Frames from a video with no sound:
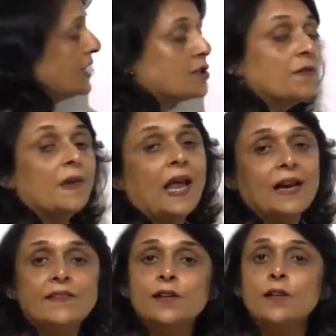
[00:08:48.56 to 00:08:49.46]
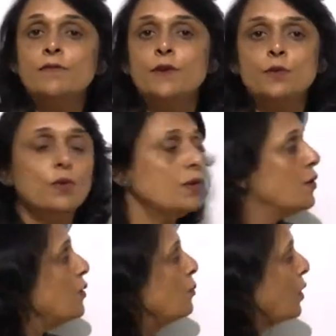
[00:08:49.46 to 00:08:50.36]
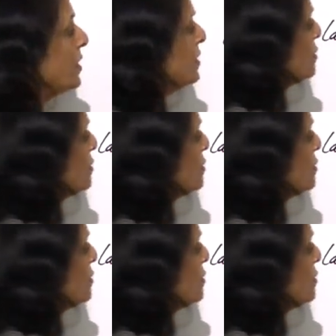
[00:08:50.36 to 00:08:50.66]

case of lateral view, what